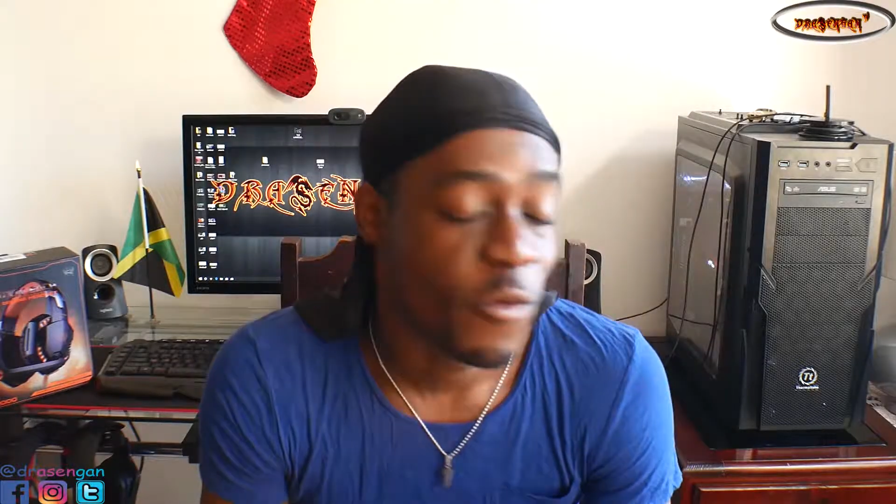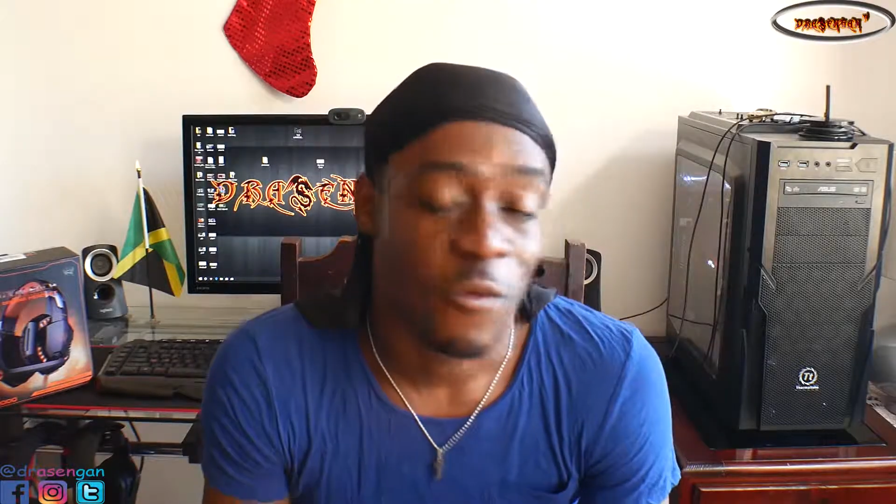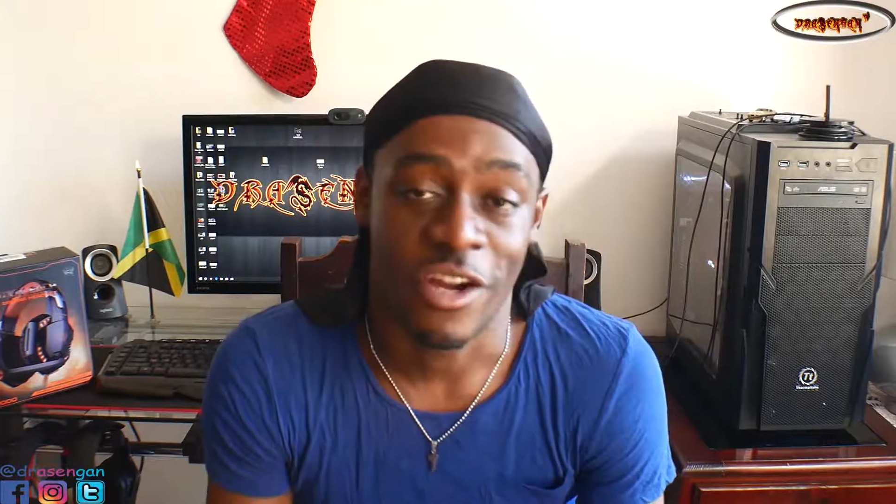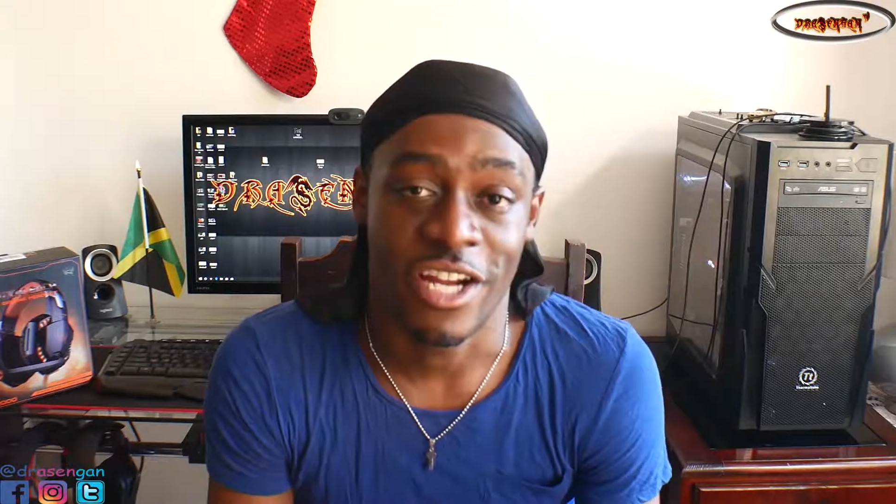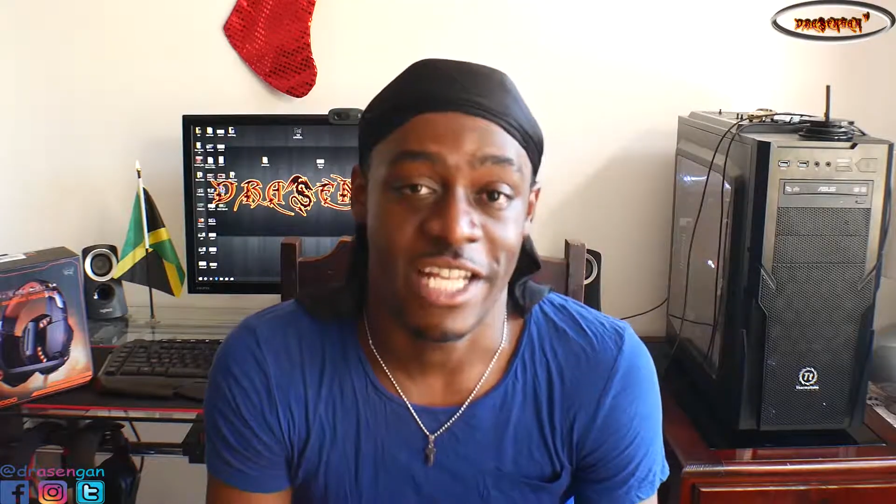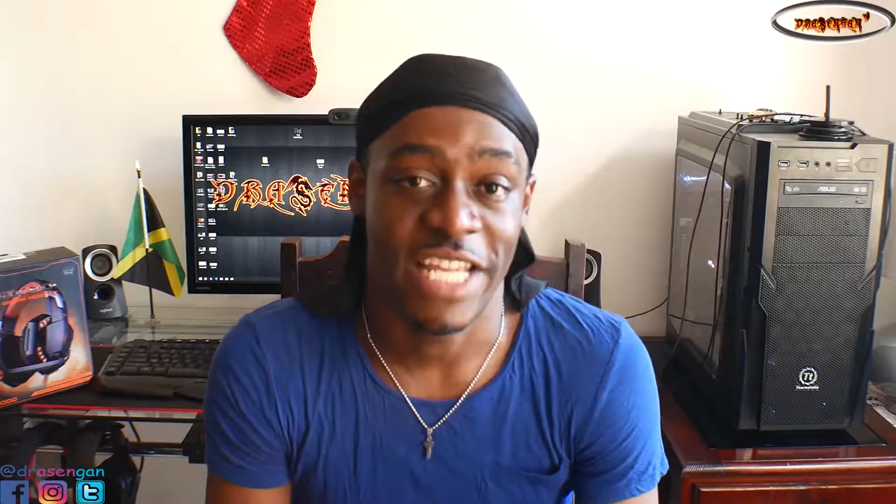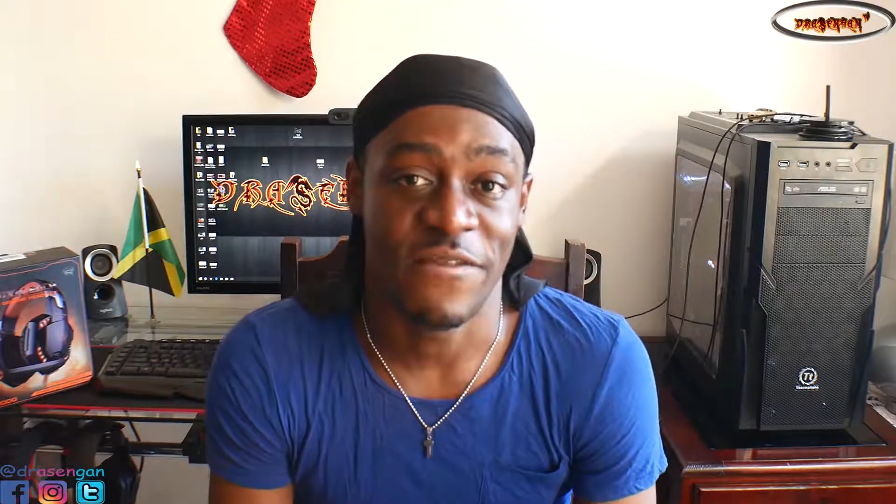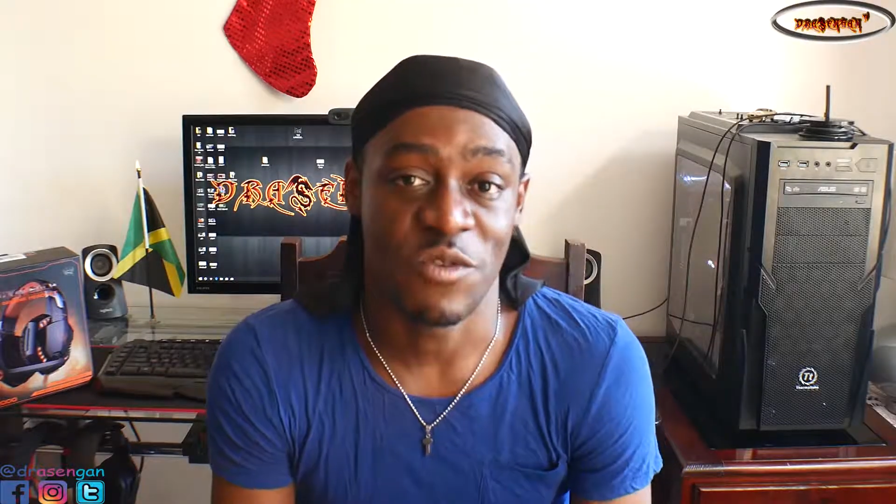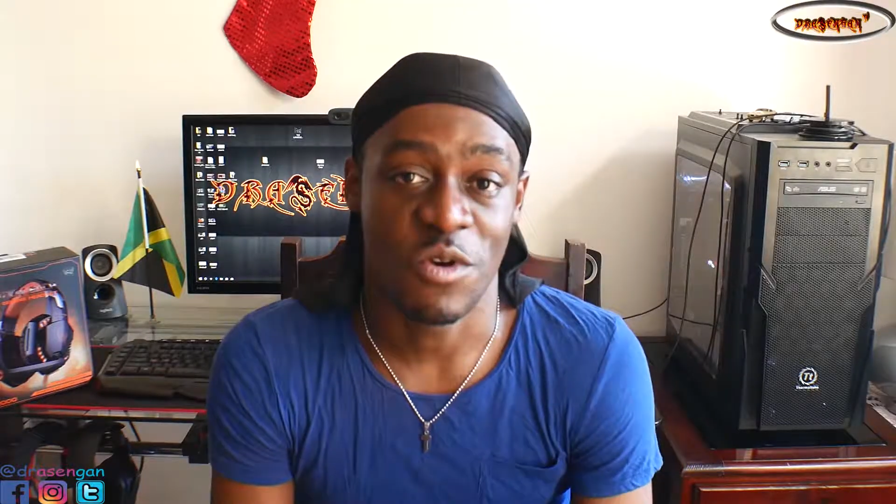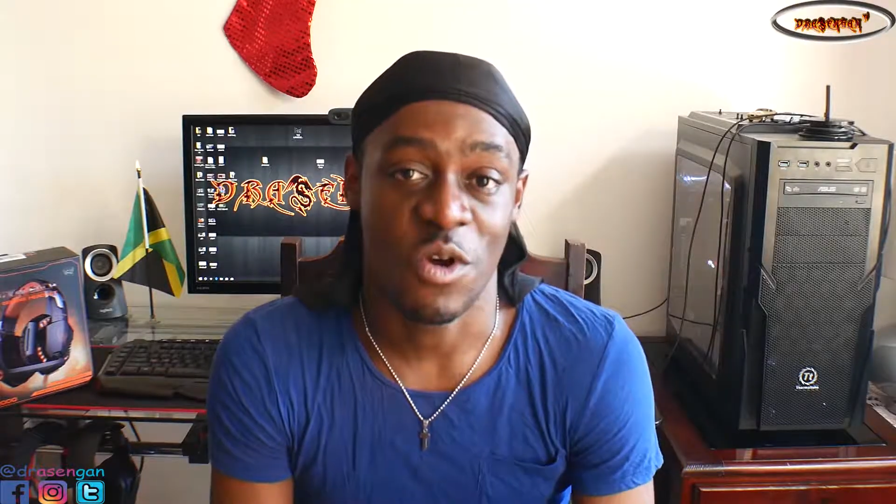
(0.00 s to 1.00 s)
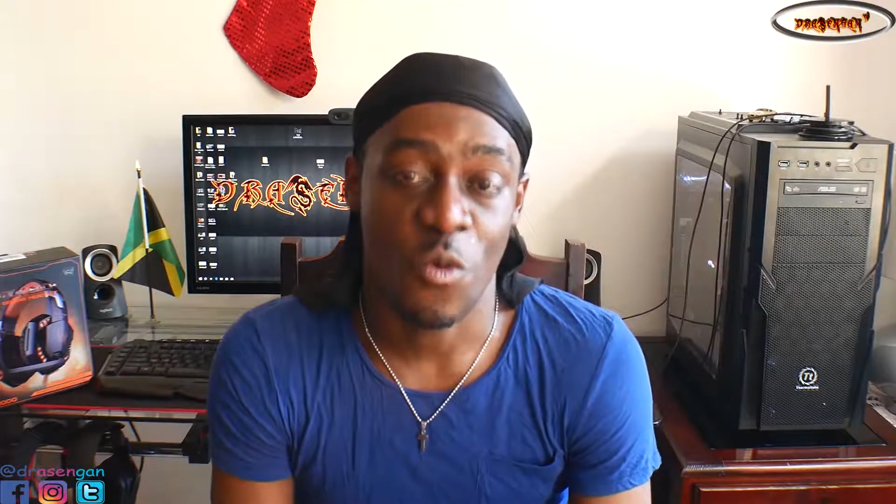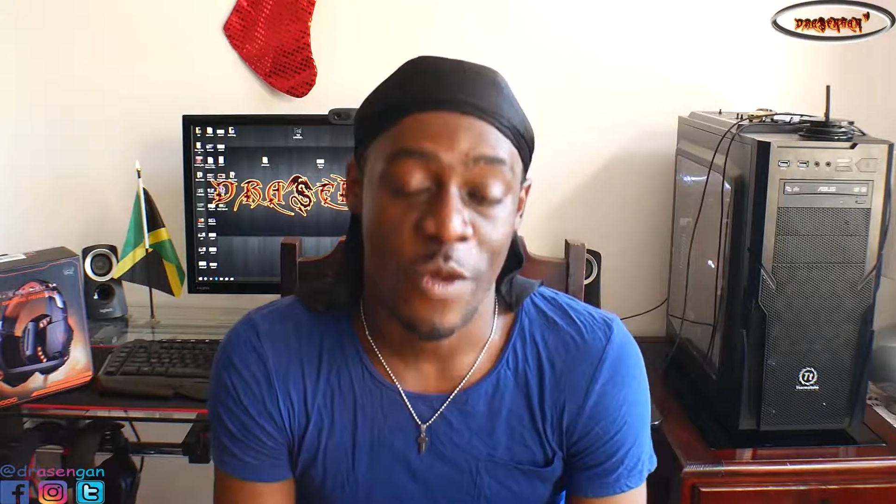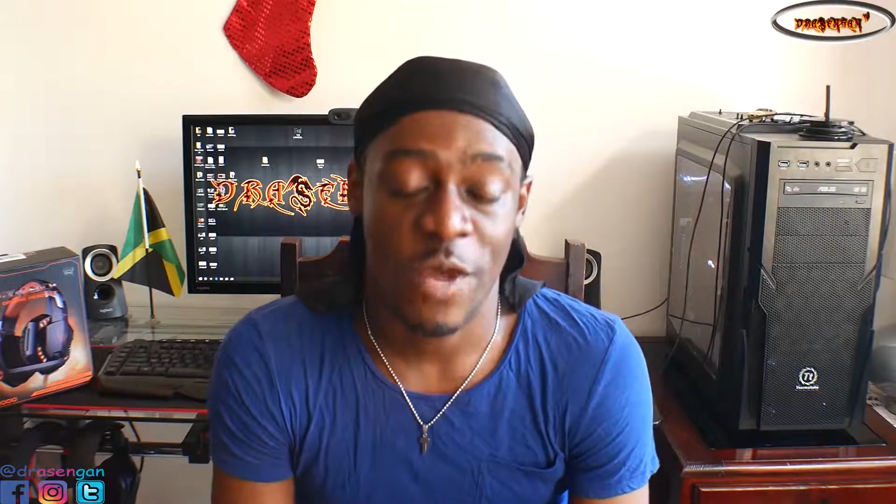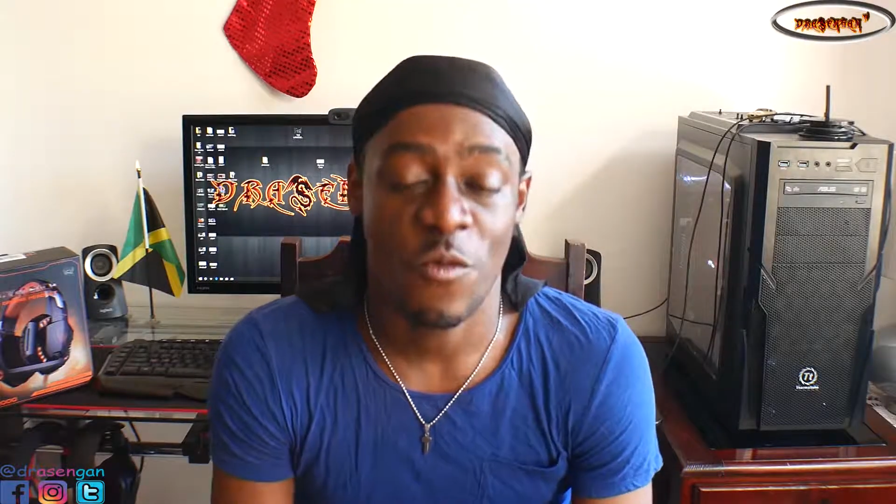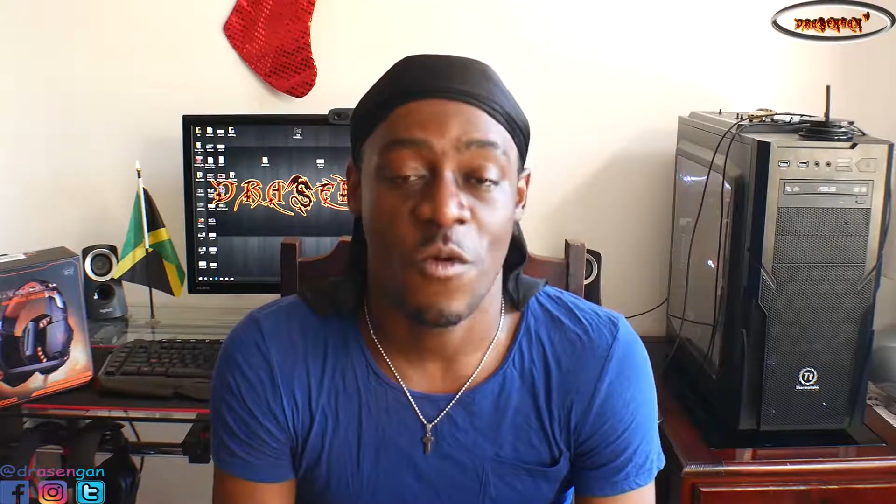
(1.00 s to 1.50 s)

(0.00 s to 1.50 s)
we're gonna give you a quick